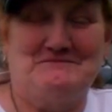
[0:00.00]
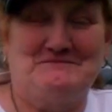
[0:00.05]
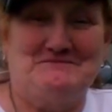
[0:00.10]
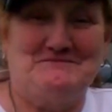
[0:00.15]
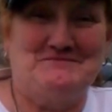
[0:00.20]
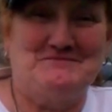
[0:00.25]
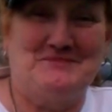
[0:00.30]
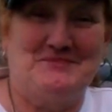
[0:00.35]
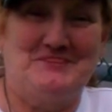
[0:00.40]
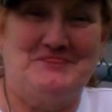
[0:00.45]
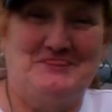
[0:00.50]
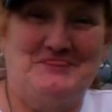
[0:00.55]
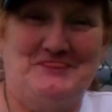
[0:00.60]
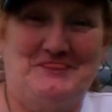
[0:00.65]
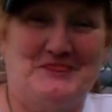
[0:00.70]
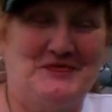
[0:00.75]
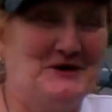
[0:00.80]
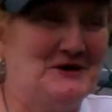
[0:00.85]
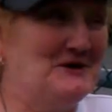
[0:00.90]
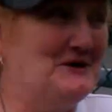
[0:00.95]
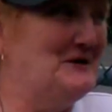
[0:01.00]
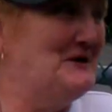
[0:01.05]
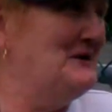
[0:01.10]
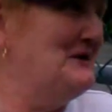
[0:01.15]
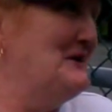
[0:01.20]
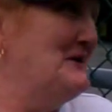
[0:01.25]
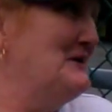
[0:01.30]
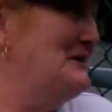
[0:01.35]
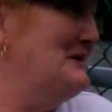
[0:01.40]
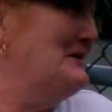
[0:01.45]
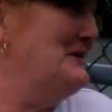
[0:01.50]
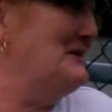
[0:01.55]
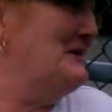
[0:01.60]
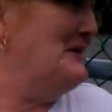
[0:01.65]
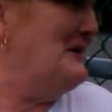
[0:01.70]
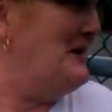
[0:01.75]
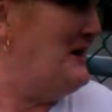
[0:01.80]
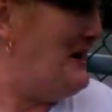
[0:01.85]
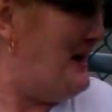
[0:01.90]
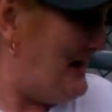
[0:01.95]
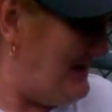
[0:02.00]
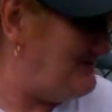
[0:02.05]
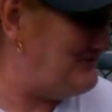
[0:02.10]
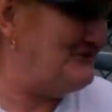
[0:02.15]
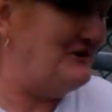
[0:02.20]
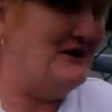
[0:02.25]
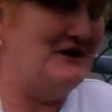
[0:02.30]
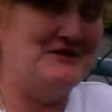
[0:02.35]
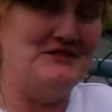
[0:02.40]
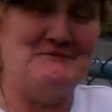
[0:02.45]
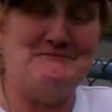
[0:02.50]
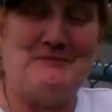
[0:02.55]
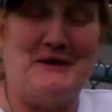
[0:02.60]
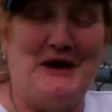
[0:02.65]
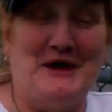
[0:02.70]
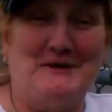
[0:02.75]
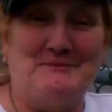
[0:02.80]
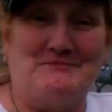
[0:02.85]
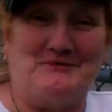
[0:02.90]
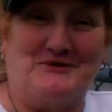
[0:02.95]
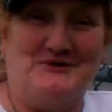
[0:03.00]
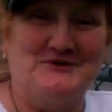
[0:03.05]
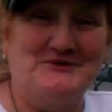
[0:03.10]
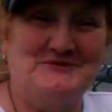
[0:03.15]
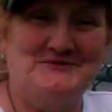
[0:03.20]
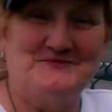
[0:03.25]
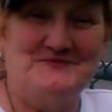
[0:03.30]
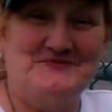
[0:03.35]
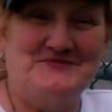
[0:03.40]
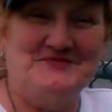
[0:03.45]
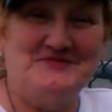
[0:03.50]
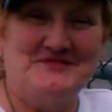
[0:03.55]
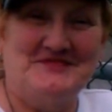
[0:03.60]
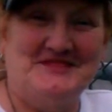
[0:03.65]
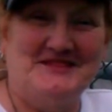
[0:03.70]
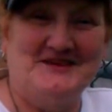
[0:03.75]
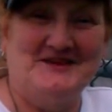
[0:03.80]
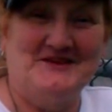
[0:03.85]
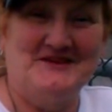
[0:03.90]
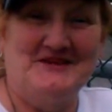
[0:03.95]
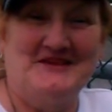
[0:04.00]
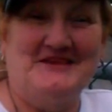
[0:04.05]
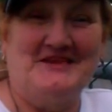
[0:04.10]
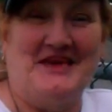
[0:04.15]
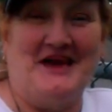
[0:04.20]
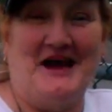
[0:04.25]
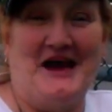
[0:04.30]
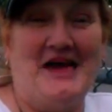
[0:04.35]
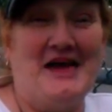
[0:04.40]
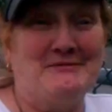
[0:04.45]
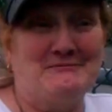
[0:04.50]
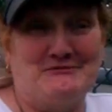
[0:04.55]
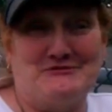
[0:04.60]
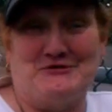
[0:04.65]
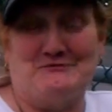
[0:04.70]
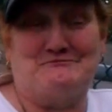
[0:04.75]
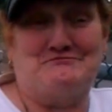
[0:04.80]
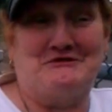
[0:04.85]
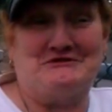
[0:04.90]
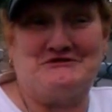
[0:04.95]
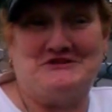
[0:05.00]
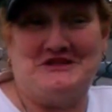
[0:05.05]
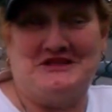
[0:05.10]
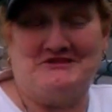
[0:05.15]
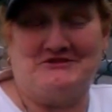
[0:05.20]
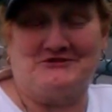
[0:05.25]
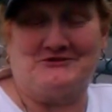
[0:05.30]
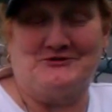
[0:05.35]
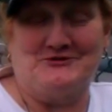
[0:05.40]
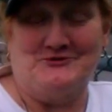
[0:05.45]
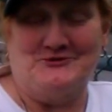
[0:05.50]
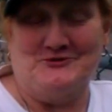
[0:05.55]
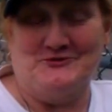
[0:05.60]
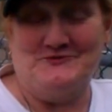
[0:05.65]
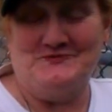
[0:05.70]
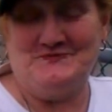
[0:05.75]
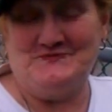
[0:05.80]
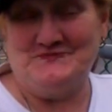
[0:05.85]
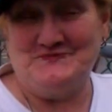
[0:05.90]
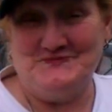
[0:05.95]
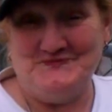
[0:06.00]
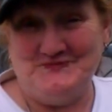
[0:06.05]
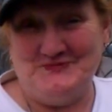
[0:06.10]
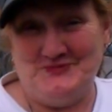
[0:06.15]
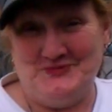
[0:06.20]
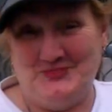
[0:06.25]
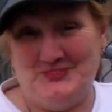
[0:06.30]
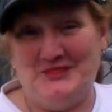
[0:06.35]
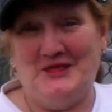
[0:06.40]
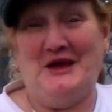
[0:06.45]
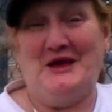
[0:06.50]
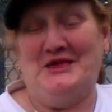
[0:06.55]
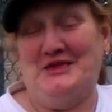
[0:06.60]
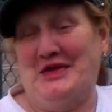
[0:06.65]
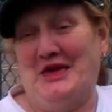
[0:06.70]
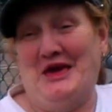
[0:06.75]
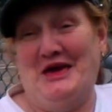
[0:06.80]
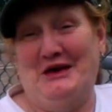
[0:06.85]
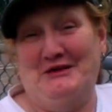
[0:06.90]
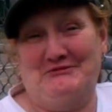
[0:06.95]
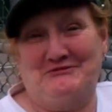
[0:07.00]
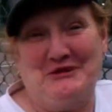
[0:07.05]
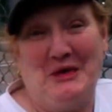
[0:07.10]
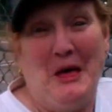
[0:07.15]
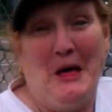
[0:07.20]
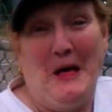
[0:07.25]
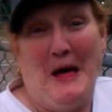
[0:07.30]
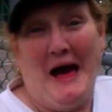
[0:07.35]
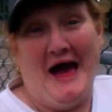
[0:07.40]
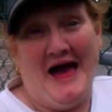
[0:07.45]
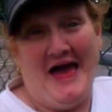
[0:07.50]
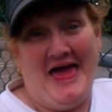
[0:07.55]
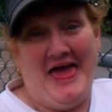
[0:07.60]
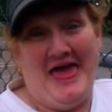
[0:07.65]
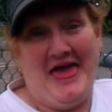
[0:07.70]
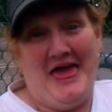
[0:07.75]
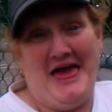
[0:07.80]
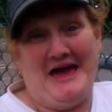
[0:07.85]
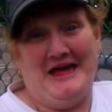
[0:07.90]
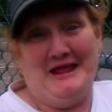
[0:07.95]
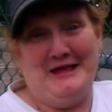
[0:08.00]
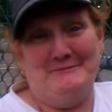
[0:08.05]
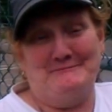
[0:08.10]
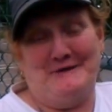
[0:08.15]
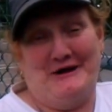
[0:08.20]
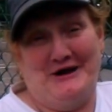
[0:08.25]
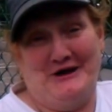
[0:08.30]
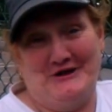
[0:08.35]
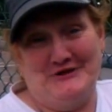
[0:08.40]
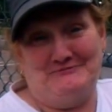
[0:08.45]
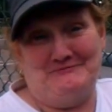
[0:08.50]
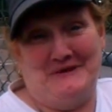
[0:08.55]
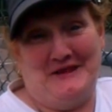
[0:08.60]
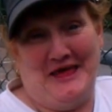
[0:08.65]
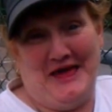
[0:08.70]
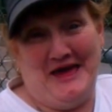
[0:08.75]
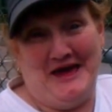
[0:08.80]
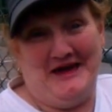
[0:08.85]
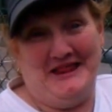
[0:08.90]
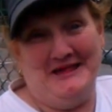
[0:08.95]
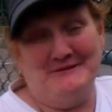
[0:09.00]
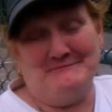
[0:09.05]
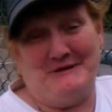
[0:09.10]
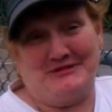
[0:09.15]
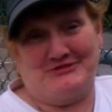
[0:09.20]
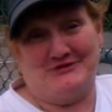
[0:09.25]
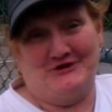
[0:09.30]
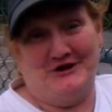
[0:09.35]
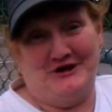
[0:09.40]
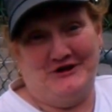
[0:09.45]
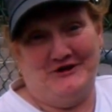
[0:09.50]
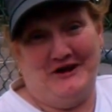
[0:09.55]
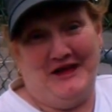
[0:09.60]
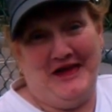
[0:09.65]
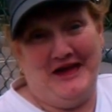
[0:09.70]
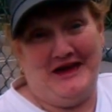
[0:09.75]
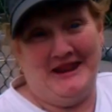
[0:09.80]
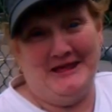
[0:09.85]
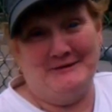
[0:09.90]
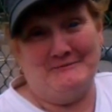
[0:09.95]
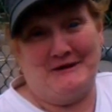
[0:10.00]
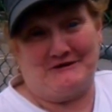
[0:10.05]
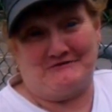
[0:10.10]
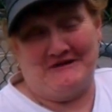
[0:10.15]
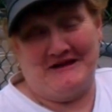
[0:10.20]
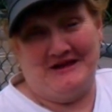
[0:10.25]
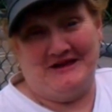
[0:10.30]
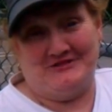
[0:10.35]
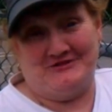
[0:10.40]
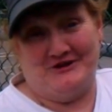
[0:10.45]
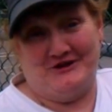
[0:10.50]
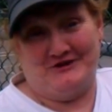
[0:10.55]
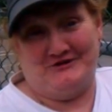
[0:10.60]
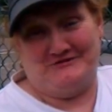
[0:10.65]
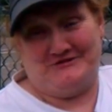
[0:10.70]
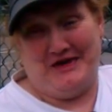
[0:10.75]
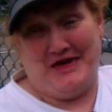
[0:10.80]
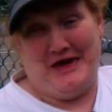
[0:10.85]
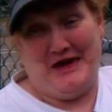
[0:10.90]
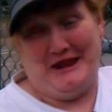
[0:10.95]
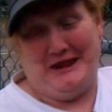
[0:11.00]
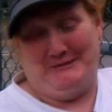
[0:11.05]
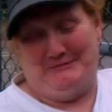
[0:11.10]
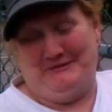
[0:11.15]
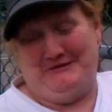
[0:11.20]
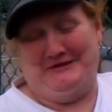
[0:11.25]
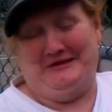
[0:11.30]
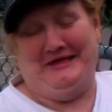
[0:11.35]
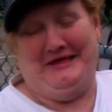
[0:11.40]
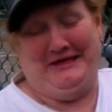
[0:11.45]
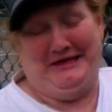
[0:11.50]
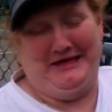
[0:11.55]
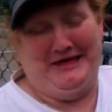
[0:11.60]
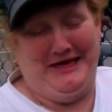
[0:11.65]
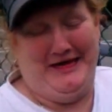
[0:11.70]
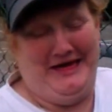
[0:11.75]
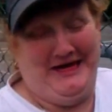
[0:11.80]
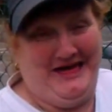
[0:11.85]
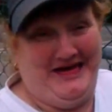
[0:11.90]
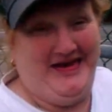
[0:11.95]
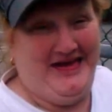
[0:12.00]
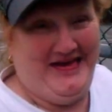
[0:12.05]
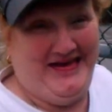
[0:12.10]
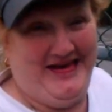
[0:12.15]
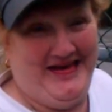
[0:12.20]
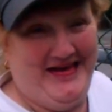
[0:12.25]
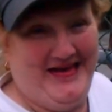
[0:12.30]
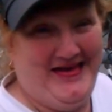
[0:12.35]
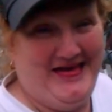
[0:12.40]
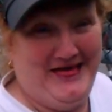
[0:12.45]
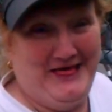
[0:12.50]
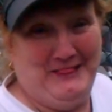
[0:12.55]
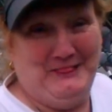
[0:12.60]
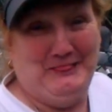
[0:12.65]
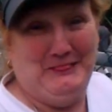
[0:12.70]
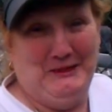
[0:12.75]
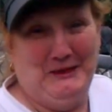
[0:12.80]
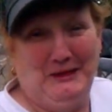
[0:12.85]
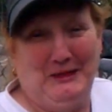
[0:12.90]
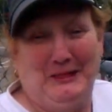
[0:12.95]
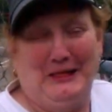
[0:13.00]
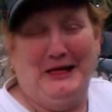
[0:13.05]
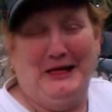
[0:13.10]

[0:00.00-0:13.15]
What brings you out today? saw it in the paper. Oh, you did? Yeah, I had some pictures in school. Oh, you did? Yes. I had him, my husband had him, my daughter had him, my granddaughters had him. and I had him, too.